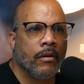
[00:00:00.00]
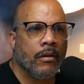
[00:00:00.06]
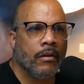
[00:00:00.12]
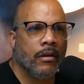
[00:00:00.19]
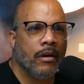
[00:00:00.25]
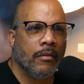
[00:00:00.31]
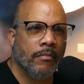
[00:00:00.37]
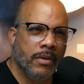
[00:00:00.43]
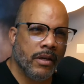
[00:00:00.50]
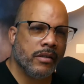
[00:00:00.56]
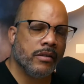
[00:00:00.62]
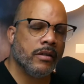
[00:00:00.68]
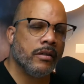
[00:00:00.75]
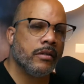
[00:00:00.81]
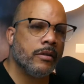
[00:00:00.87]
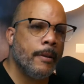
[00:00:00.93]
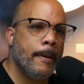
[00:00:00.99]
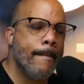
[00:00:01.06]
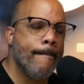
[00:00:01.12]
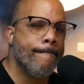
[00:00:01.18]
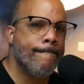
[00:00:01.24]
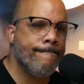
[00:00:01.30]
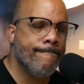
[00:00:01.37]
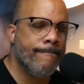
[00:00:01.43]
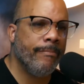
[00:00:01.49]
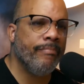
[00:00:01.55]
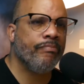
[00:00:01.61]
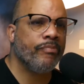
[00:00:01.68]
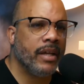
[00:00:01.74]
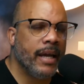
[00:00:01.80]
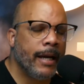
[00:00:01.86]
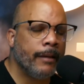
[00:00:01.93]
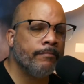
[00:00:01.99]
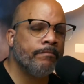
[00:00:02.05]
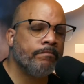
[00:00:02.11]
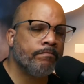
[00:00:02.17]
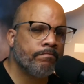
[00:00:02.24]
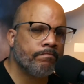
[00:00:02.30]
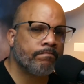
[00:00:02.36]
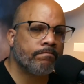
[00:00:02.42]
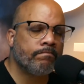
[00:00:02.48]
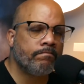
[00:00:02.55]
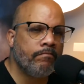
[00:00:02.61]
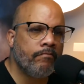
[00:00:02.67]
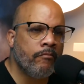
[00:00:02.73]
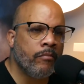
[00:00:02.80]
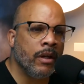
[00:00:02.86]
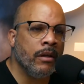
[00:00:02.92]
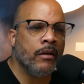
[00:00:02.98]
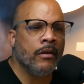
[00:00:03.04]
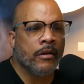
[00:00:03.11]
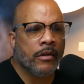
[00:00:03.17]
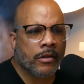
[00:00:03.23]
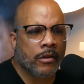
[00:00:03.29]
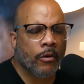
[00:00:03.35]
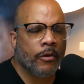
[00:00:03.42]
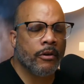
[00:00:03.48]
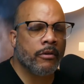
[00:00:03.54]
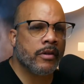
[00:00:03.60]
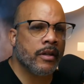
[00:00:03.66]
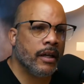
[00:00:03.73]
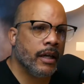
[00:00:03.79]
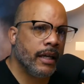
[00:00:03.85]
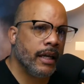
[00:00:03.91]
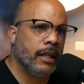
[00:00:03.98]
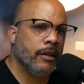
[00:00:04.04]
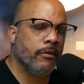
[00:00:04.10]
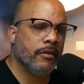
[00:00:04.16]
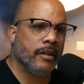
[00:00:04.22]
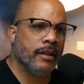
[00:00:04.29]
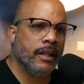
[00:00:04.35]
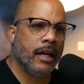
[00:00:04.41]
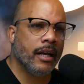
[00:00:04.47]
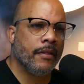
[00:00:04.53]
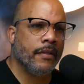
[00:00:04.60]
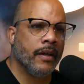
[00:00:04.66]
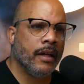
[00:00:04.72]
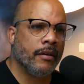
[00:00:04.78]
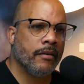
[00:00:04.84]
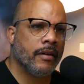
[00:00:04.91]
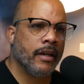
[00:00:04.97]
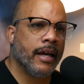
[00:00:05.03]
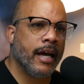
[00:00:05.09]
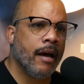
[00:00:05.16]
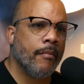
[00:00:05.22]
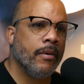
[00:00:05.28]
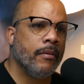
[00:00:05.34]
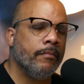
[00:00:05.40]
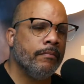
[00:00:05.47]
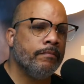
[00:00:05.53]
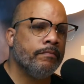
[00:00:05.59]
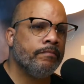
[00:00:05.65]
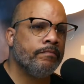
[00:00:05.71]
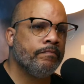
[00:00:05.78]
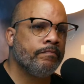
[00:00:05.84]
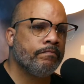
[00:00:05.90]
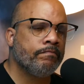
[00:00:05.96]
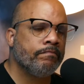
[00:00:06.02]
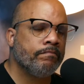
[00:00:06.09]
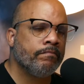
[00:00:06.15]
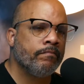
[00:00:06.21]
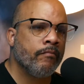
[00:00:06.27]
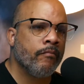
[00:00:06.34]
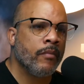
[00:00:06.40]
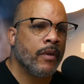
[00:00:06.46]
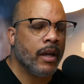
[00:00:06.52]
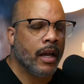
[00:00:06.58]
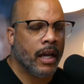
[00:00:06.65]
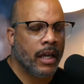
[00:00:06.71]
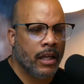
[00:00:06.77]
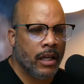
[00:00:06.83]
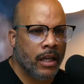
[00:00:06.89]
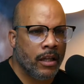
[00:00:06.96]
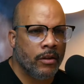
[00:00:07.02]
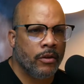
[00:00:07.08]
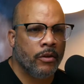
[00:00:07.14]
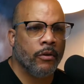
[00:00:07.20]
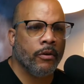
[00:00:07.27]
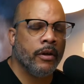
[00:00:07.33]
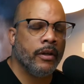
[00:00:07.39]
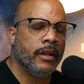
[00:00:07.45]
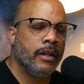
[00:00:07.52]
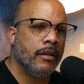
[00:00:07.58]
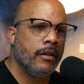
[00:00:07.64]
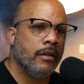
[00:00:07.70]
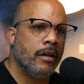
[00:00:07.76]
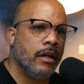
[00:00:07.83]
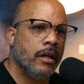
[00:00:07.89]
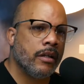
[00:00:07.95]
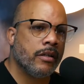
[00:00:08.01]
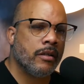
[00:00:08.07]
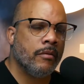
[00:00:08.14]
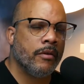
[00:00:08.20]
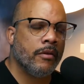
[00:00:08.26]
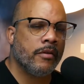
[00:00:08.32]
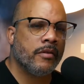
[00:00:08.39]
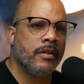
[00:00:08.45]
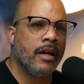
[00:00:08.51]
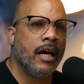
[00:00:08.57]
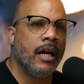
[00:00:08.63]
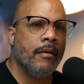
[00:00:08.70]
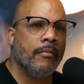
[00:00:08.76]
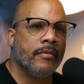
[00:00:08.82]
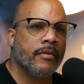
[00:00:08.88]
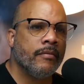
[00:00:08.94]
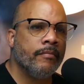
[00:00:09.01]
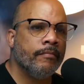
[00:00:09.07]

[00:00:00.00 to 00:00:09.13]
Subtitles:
a business? Yeah. So there was a lot of things that happened. And during some of those times,